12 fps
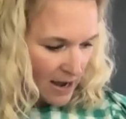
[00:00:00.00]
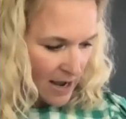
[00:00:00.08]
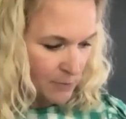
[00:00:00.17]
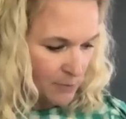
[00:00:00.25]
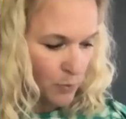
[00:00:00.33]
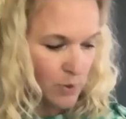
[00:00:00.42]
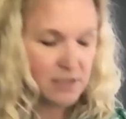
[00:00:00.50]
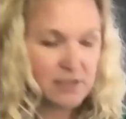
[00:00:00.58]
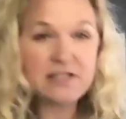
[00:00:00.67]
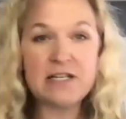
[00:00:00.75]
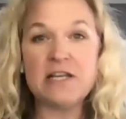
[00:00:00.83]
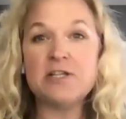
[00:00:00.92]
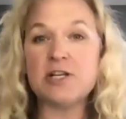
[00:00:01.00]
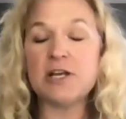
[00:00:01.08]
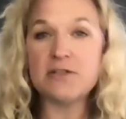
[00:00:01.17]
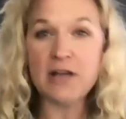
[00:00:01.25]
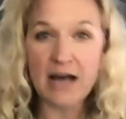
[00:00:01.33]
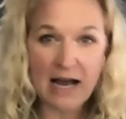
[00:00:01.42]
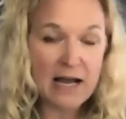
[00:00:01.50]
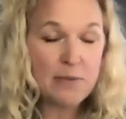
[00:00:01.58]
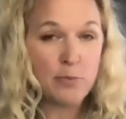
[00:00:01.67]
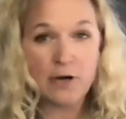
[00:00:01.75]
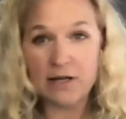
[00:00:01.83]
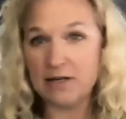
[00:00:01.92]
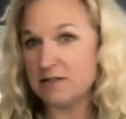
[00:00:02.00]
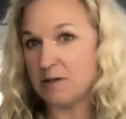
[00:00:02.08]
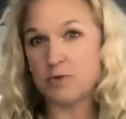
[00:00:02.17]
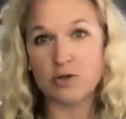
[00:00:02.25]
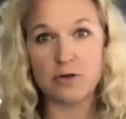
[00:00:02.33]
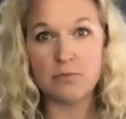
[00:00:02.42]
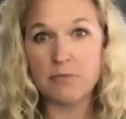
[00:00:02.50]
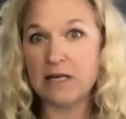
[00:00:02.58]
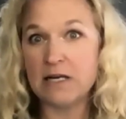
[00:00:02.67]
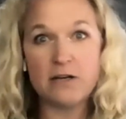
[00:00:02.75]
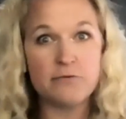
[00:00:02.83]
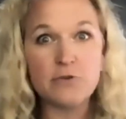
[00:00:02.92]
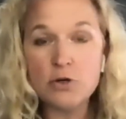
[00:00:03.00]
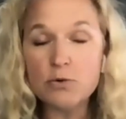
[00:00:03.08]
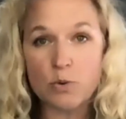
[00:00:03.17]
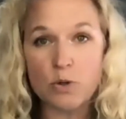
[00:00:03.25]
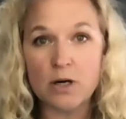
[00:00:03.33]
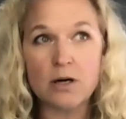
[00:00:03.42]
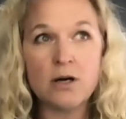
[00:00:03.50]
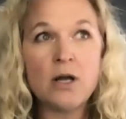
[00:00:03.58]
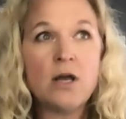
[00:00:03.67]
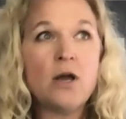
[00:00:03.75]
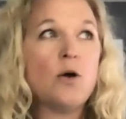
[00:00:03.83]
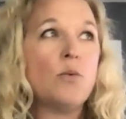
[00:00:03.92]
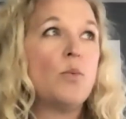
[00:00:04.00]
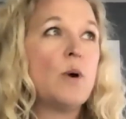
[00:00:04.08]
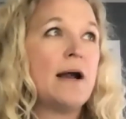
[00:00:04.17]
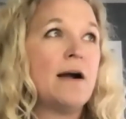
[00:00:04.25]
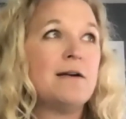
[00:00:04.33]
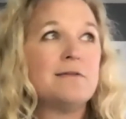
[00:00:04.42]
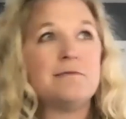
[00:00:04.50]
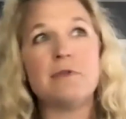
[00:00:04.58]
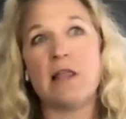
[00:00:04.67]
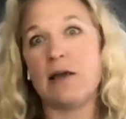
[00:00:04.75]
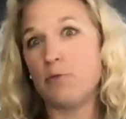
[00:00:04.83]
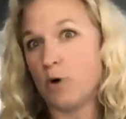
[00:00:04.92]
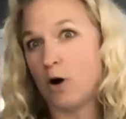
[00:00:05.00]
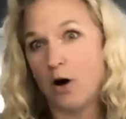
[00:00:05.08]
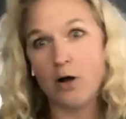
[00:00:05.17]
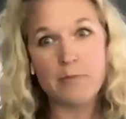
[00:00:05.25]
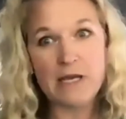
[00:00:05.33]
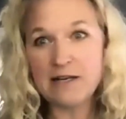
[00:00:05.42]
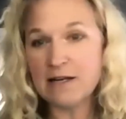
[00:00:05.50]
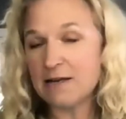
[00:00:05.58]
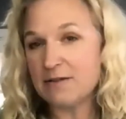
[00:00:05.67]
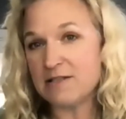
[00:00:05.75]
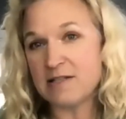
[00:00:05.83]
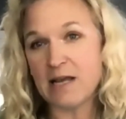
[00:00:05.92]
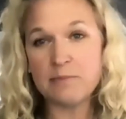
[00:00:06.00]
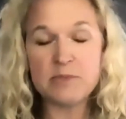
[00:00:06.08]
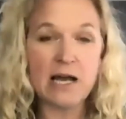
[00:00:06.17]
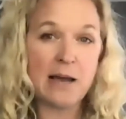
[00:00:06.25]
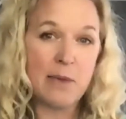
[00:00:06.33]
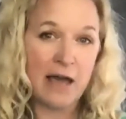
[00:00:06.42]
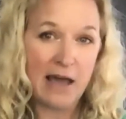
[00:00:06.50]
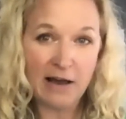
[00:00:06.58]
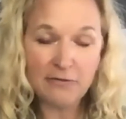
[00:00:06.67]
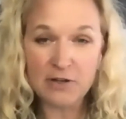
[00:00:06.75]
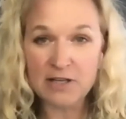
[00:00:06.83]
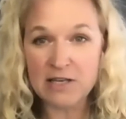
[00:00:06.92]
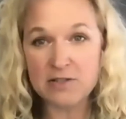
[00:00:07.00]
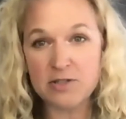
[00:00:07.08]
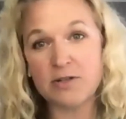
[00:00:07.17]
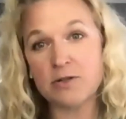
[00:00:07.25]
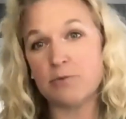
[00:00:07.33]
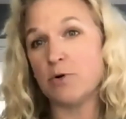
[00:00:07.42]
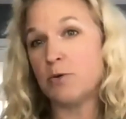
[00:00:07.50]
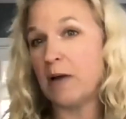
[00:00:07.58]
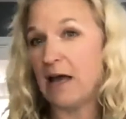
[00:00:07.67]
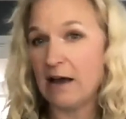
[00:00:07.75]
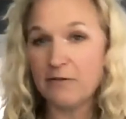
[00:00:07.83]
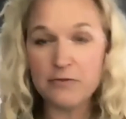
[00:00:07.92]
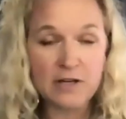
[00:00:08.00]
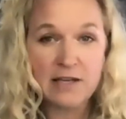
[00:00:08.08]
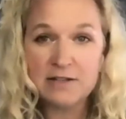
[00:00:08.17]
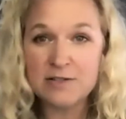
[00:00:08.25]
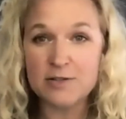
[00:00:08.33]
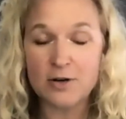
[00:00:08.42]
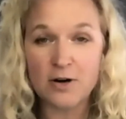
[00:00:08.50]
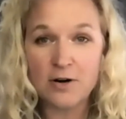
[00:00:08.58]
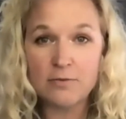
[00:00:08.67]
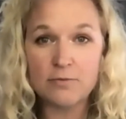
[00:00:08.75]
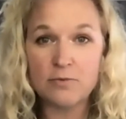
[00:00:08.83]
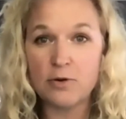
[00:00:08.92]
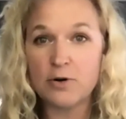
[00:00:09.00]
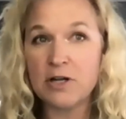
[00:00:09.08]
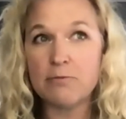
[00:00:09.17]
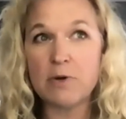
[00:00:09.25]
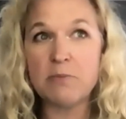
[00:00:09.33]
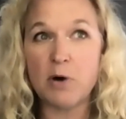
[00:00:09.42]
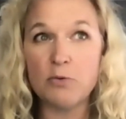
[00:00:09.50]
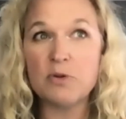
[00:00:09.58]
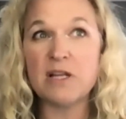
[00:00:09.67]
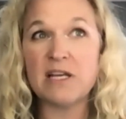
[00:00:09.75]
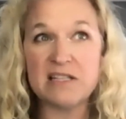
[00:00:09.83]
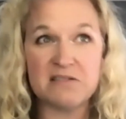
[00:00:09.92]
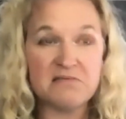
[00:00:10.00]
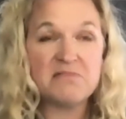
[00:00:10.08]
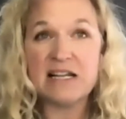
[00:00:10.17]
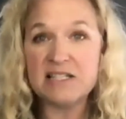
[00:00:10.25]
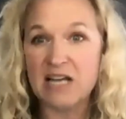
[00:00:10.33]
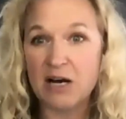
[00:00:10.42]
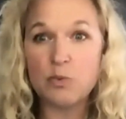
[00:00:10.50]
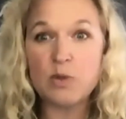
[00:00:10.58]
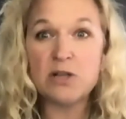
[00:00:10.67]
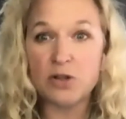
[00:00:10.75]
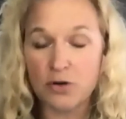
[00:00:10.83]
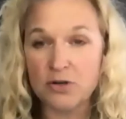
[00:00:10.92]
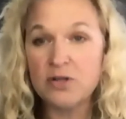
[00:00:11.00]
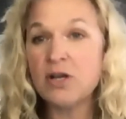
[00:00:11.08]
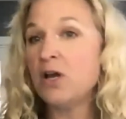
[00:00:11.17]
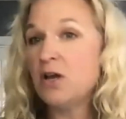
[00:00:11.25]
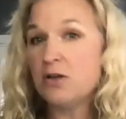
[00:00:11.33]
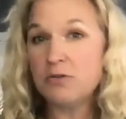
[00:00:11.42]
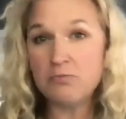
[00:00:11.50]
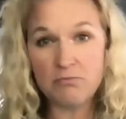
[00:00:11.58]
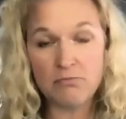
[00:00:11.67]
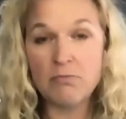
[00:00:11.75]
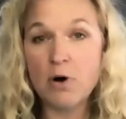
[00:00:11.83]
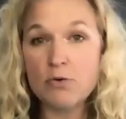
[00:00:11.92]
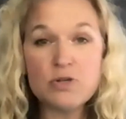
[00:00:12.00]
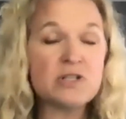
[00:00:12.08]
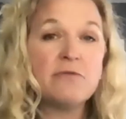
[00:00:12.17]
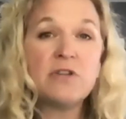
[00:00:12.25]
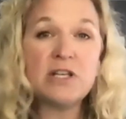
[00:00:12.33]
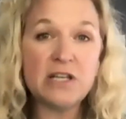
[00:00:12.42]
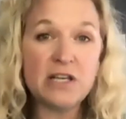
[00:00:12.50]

I was teaching in the hybrid, as I'm sure many of you were, where like we're all meeting at the same time. Half the kids are in the room, half the kids are learning remotely, and that's how we learned most of the